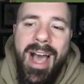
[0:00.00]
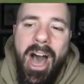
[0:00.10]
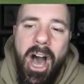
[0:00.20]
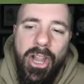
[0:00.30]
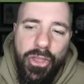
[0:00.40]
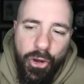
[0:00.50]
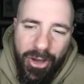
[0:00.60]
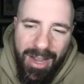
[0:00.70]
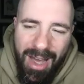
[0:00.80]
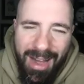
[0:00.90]

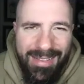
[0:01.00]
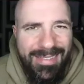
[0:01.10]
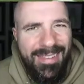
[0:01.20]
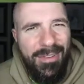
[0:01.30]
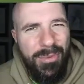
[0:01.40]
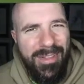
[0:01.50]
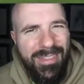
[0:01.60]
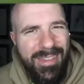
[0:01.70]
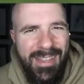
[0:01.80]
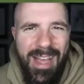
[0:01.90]
Undercuts it with
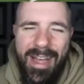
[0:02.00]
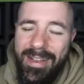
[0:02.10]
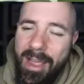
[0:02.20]
Deion.